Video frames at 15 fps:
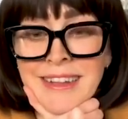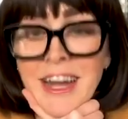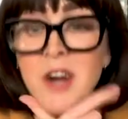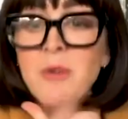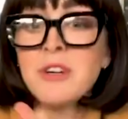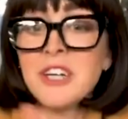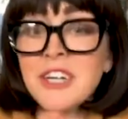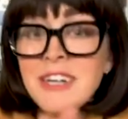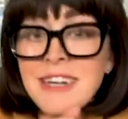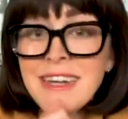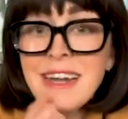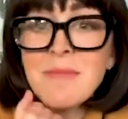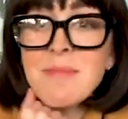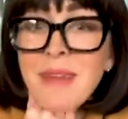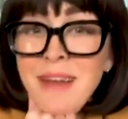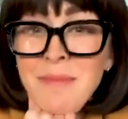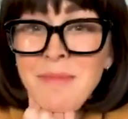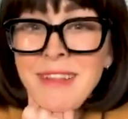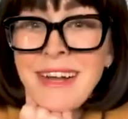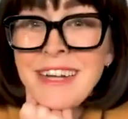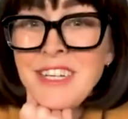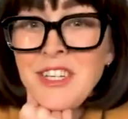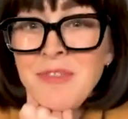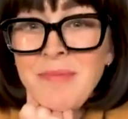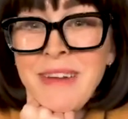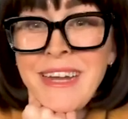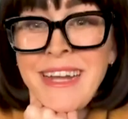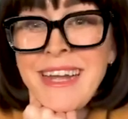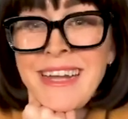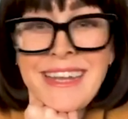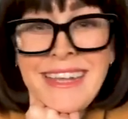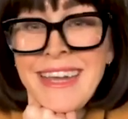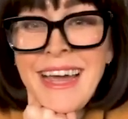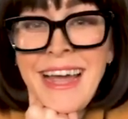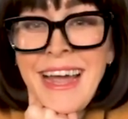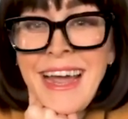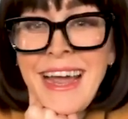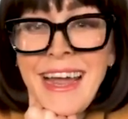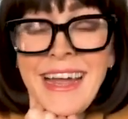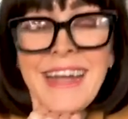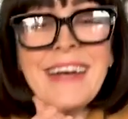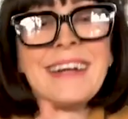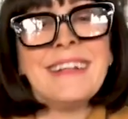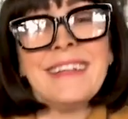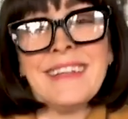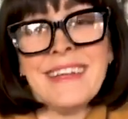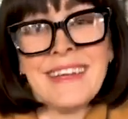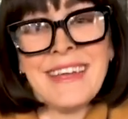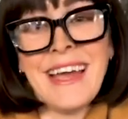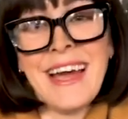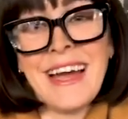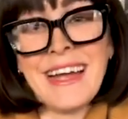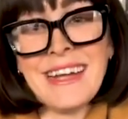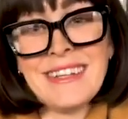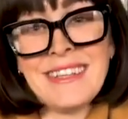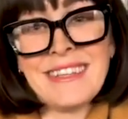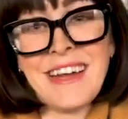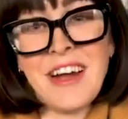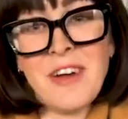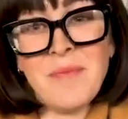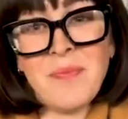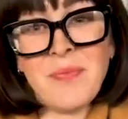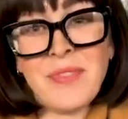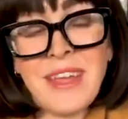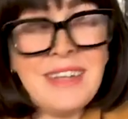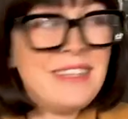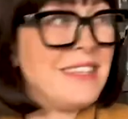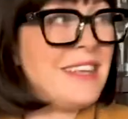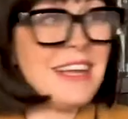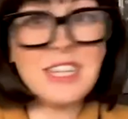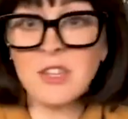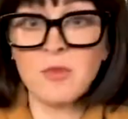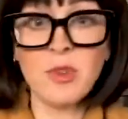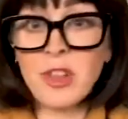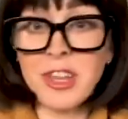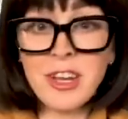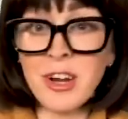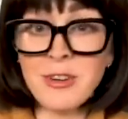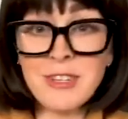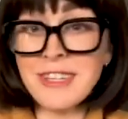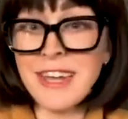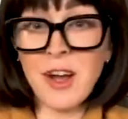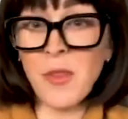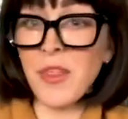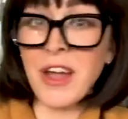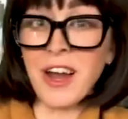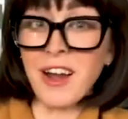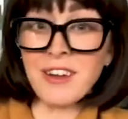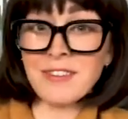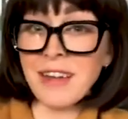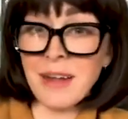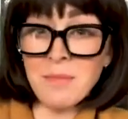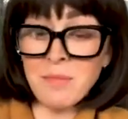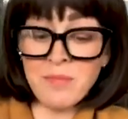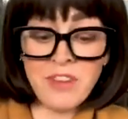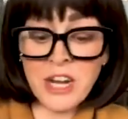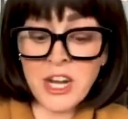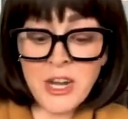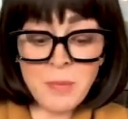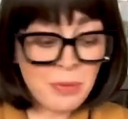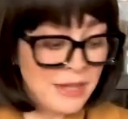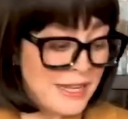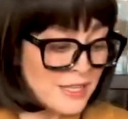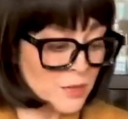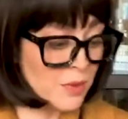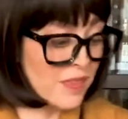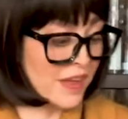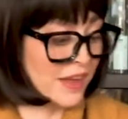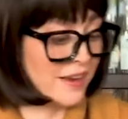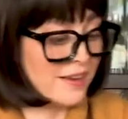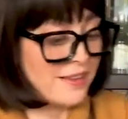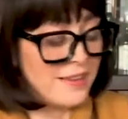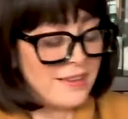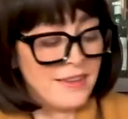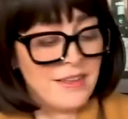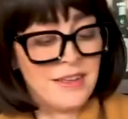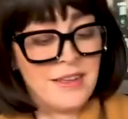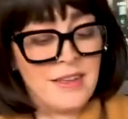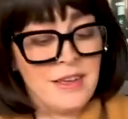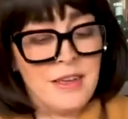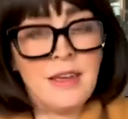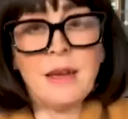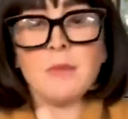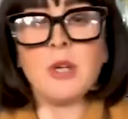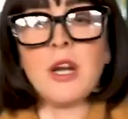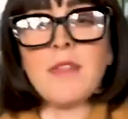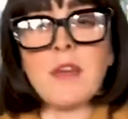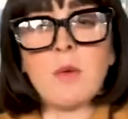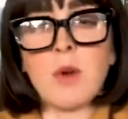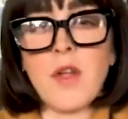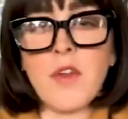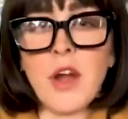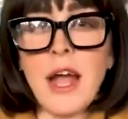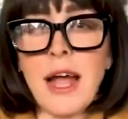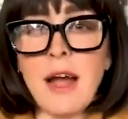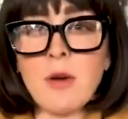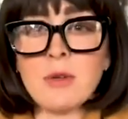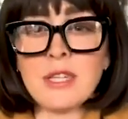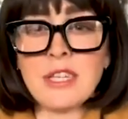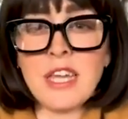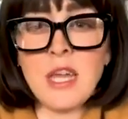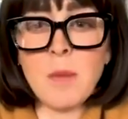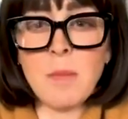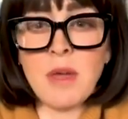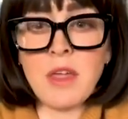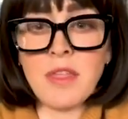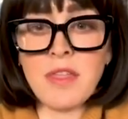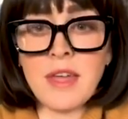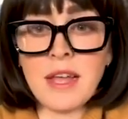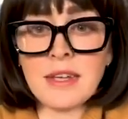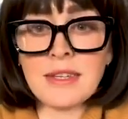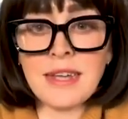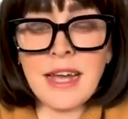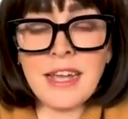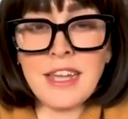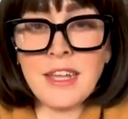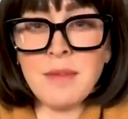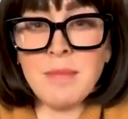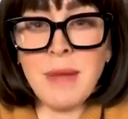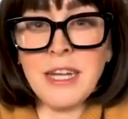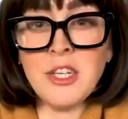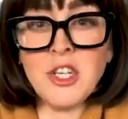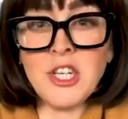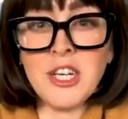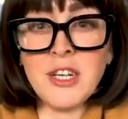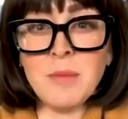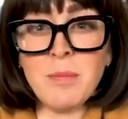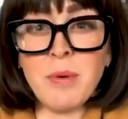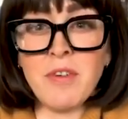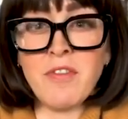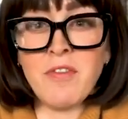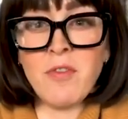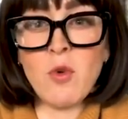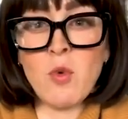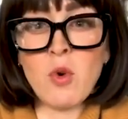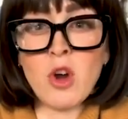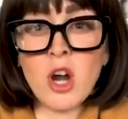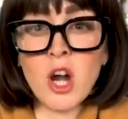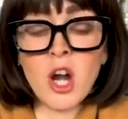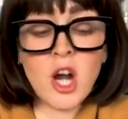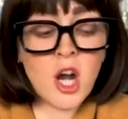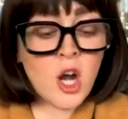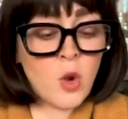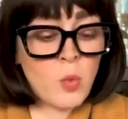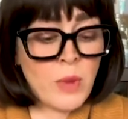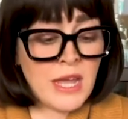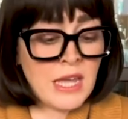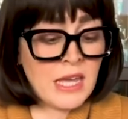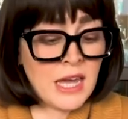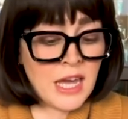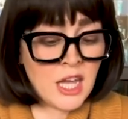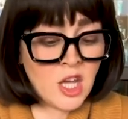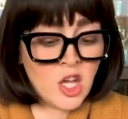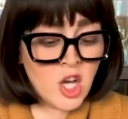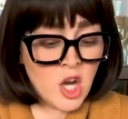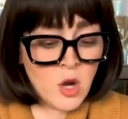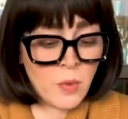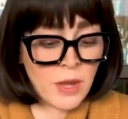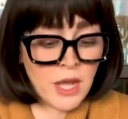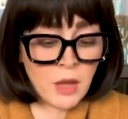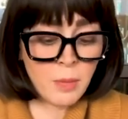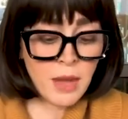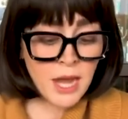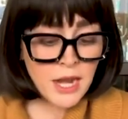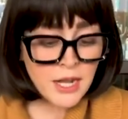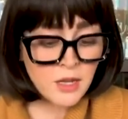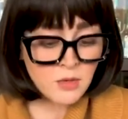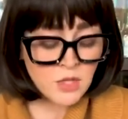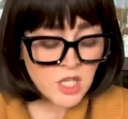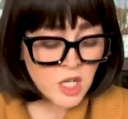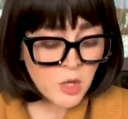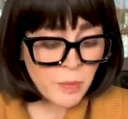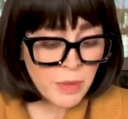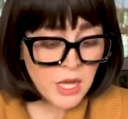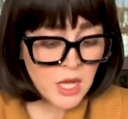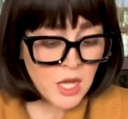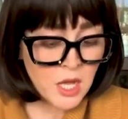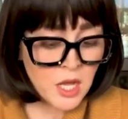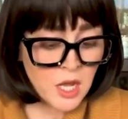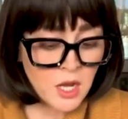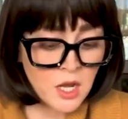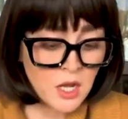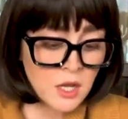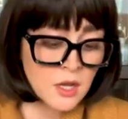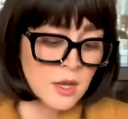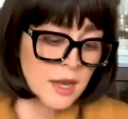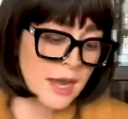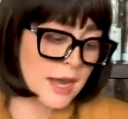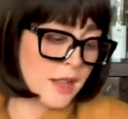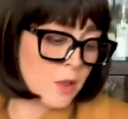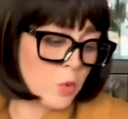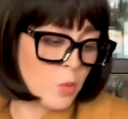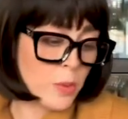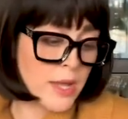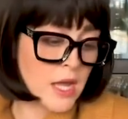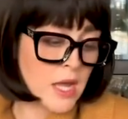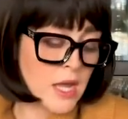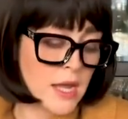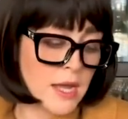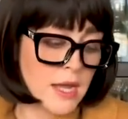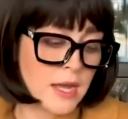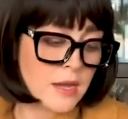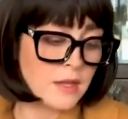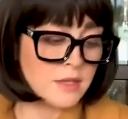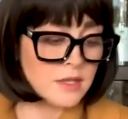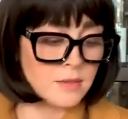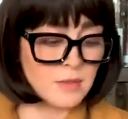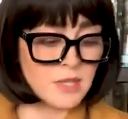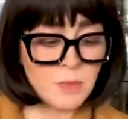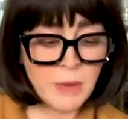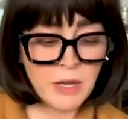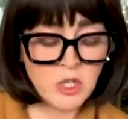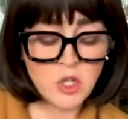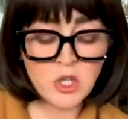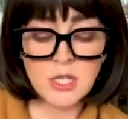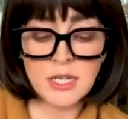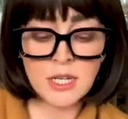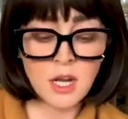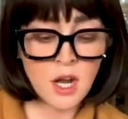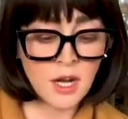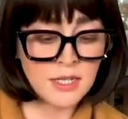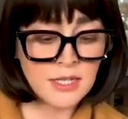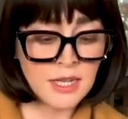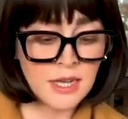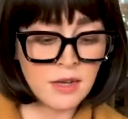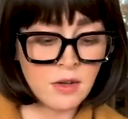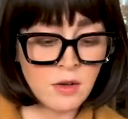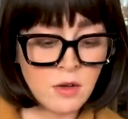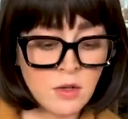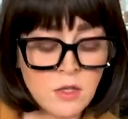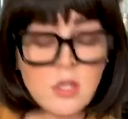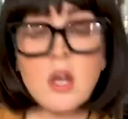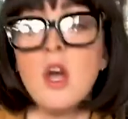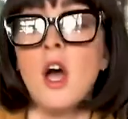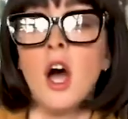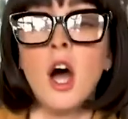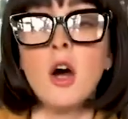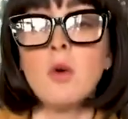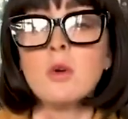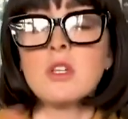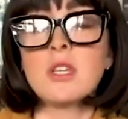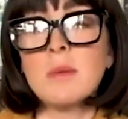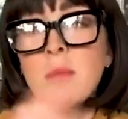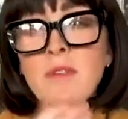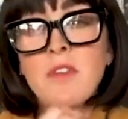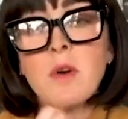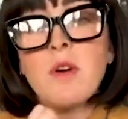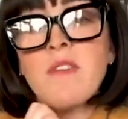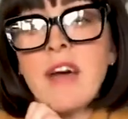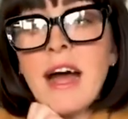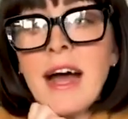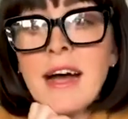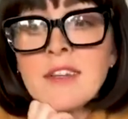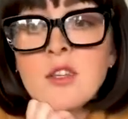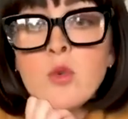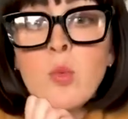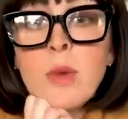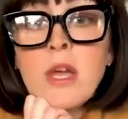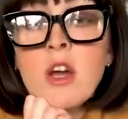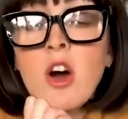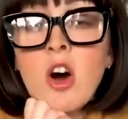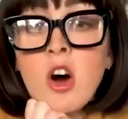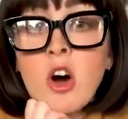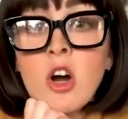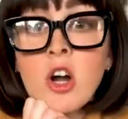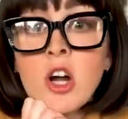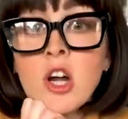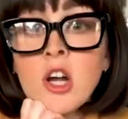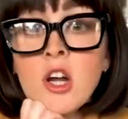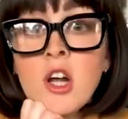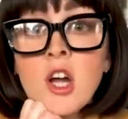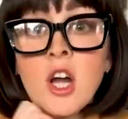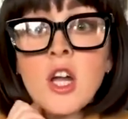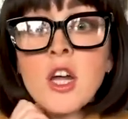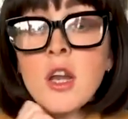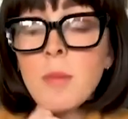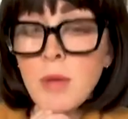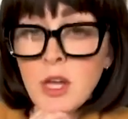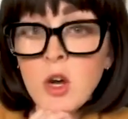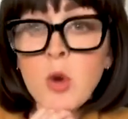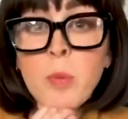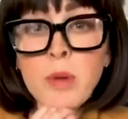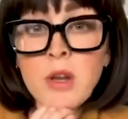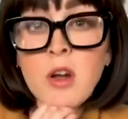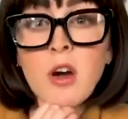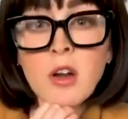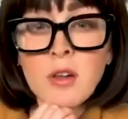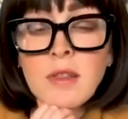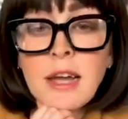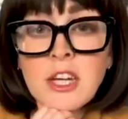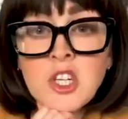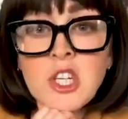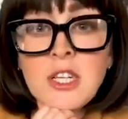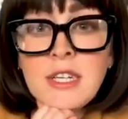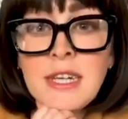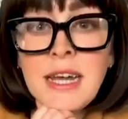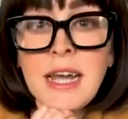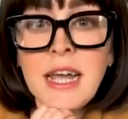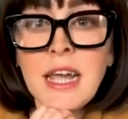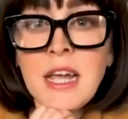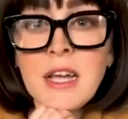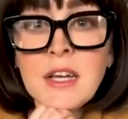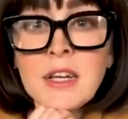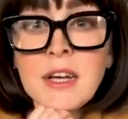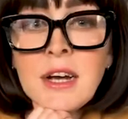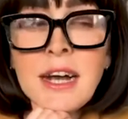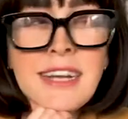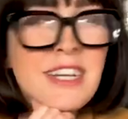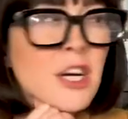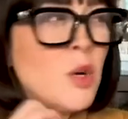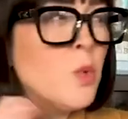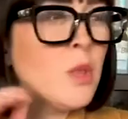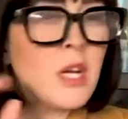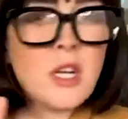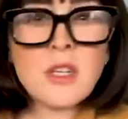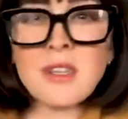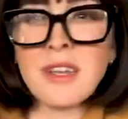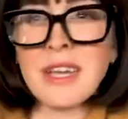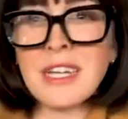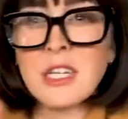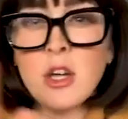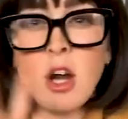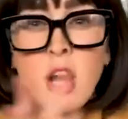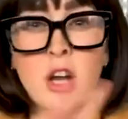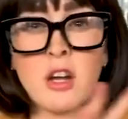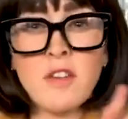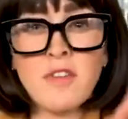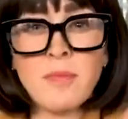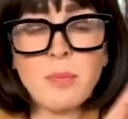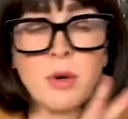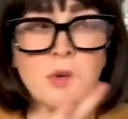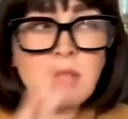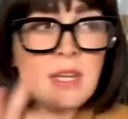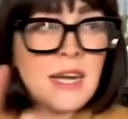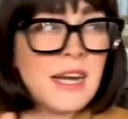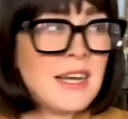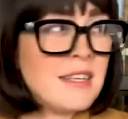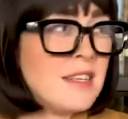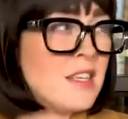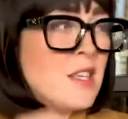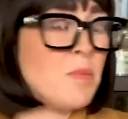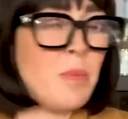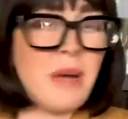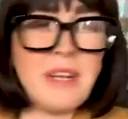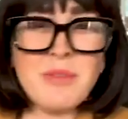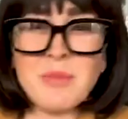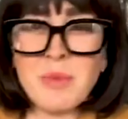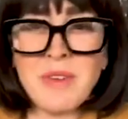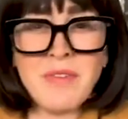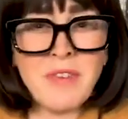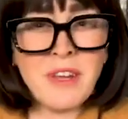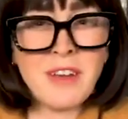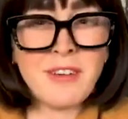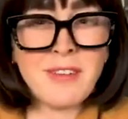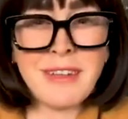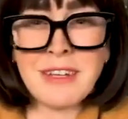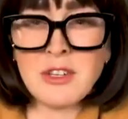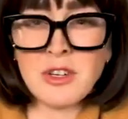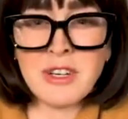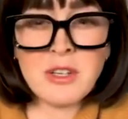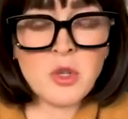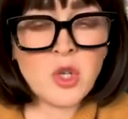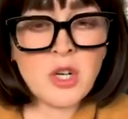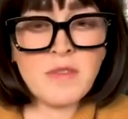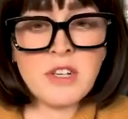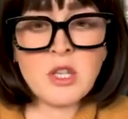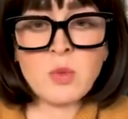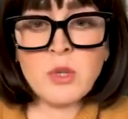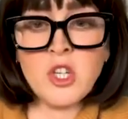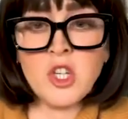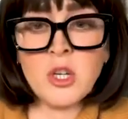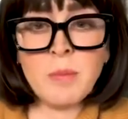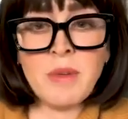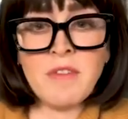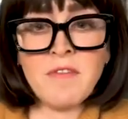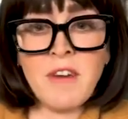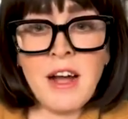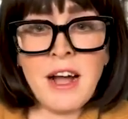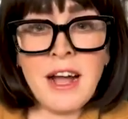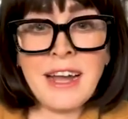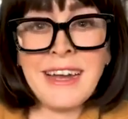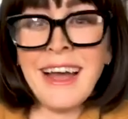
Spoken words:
Oh, good! I'm glad you've been in. Yay! Yeah, it's really cozy out there. I'm very pleased with it. Trying to think what other housekeeping things I can mention before we get going. Patio's open, Halloween, some specialty cocktails. Oh, some of you have asked, we are gonna be open on election day. I know there's like talk of protests, but we figure like during service we should be fine.